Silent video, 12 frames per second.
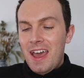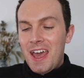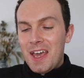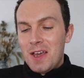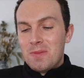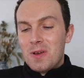
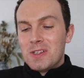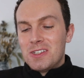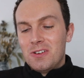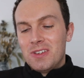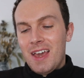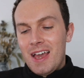Um,
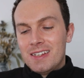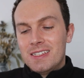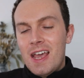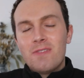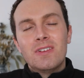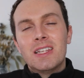so yeah,
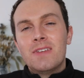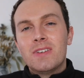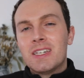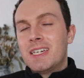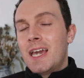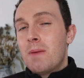definitely if
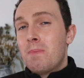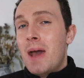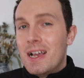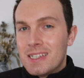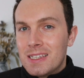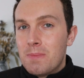you can get
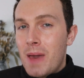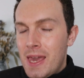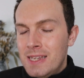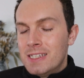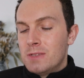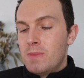past the
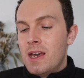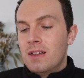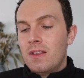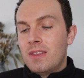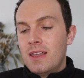paint smell,